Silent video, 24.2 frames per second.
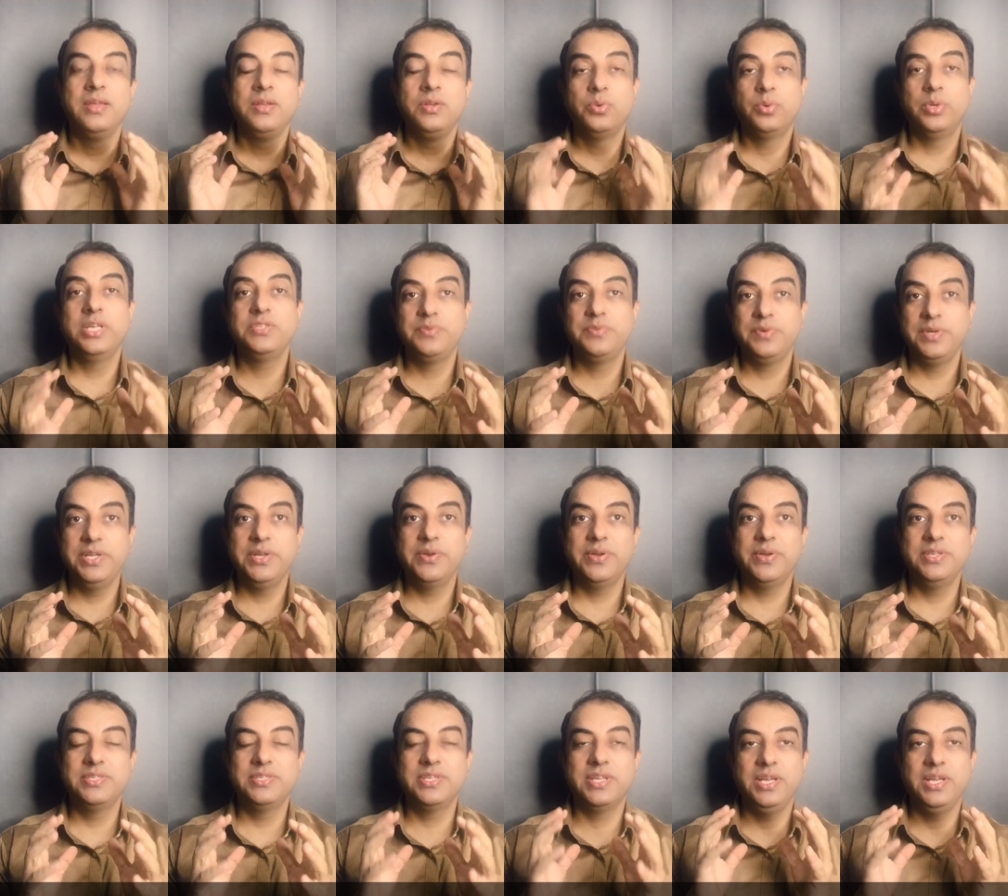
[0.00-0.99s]
Today's video
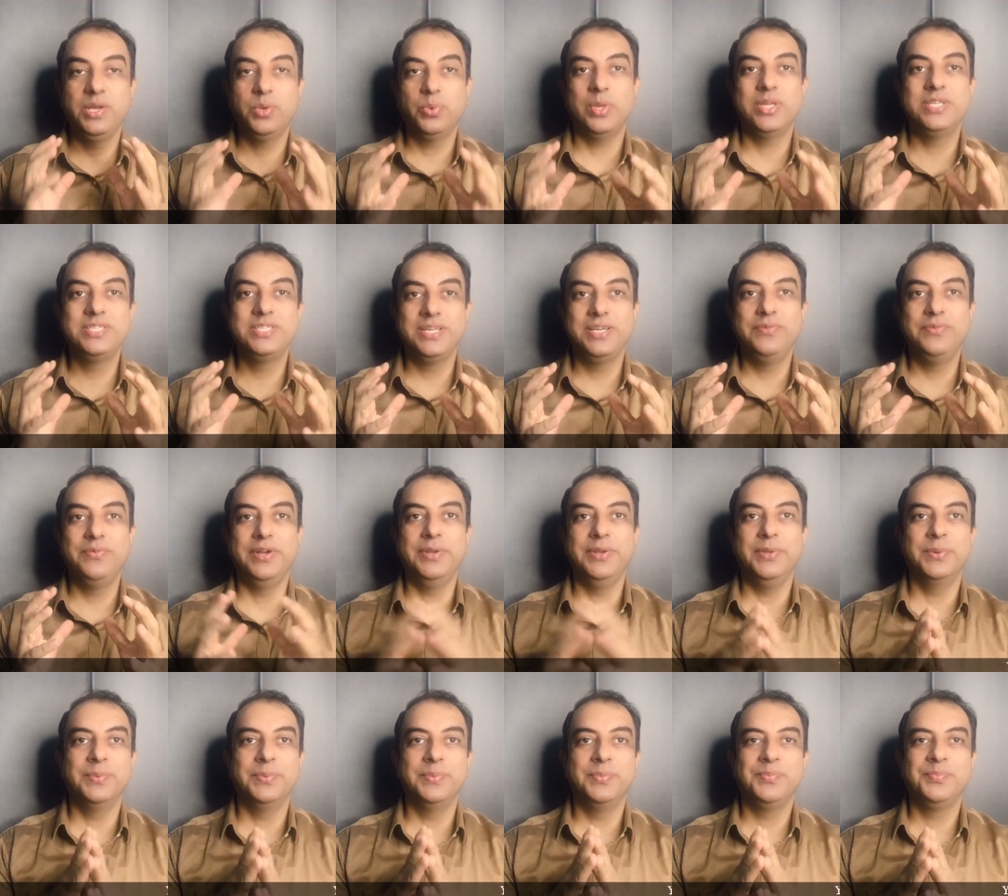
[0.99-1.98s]
is a requested
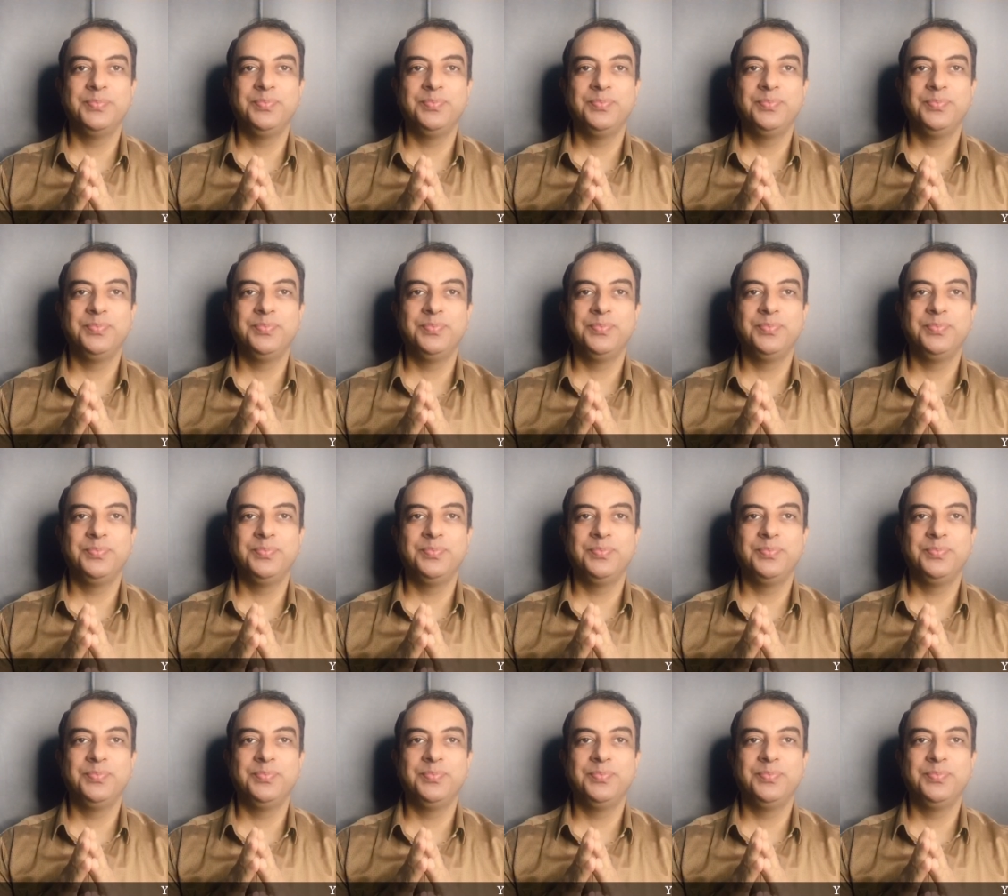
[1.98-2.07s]
video.